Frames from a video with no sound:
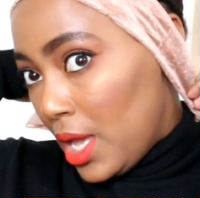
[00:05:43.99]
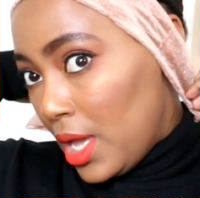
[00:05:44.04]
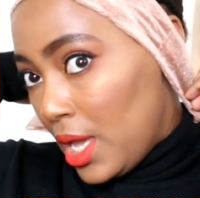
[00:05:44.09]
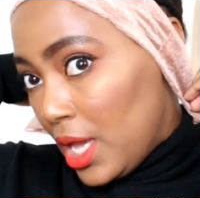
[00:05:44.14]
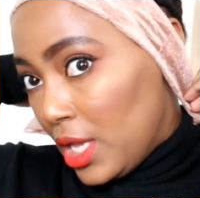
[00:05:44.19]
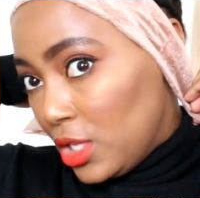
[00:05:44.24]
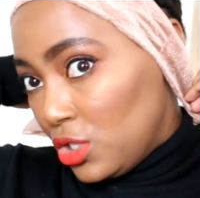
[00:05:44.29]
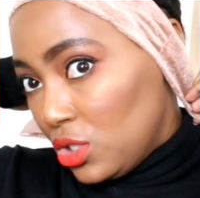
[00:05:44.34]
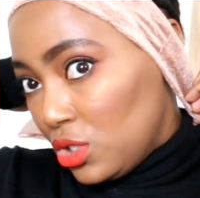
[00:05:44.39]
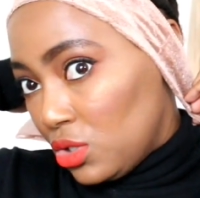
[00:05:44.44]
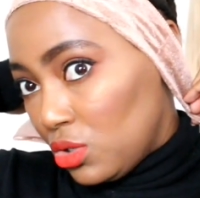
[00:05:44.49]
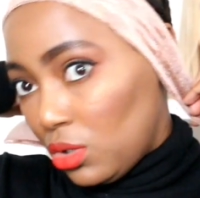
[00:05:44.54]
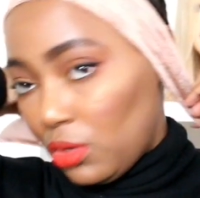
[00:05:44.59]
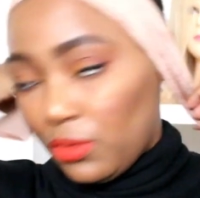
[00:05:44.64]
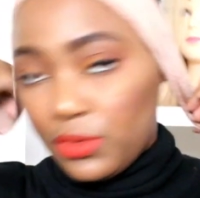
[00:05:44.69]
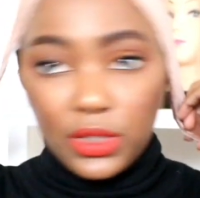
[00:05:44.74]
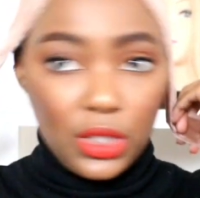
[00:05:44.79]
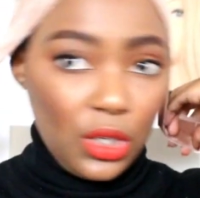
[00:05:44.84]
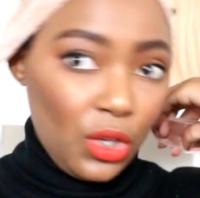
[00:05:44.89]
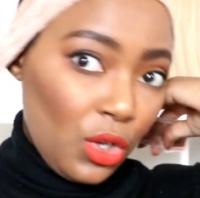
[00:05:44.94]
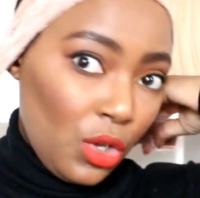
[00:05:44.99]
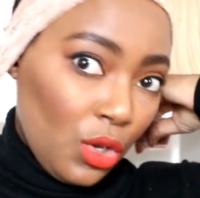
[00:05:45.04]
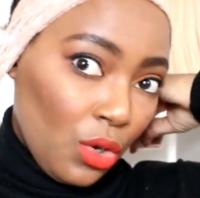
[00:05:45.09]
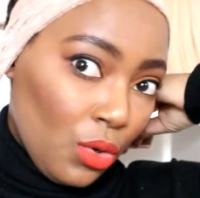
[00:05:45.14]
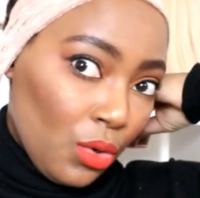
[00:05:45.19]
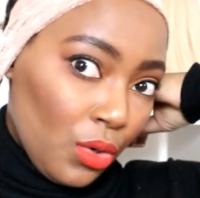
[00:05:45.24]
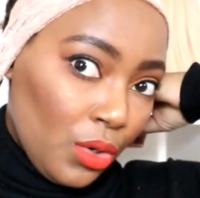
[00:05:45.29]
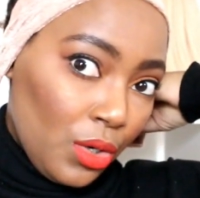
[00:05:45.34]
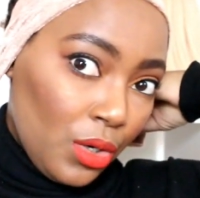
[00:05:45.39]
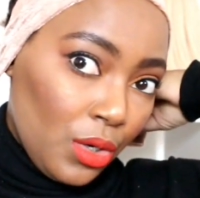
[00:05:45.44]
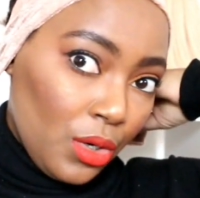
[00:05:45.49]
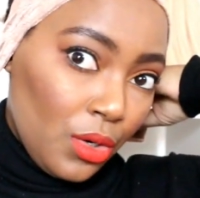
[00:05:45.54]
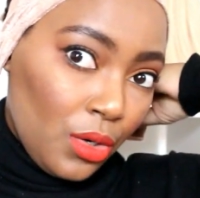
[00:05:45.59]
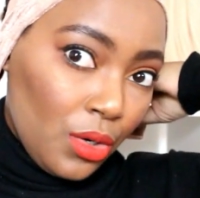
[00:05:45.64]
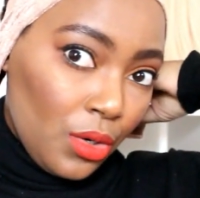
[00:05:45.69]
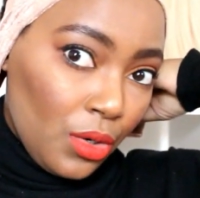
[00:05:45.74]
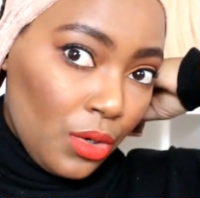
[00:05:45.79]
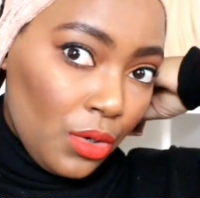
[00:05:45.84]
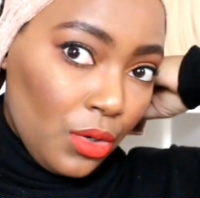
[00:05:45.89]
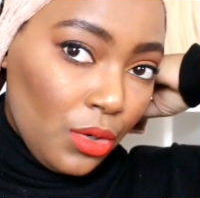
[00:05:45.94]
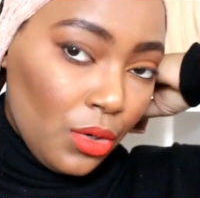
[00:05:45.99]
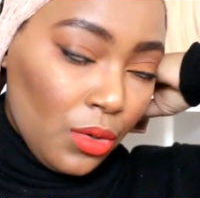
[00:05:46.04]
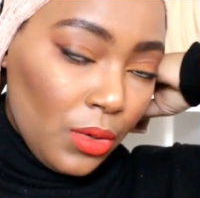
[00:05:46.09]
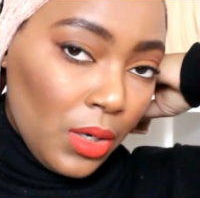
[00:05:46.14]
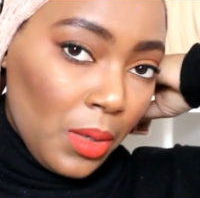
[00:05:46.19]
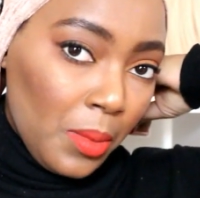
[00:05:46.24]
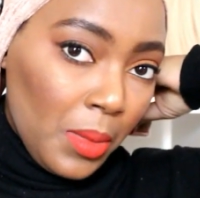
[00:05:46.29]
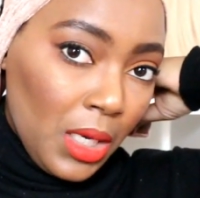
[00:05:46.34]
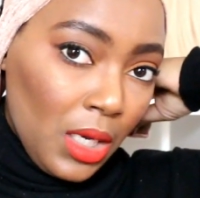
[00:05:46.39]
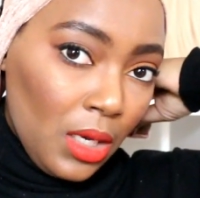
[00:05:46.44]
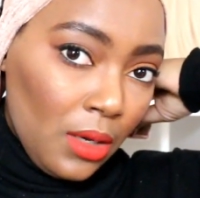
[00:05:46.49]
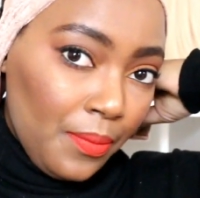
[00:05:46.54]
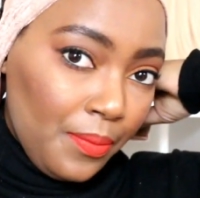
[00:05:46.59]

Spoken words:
edges sort of secured. You know what I mean?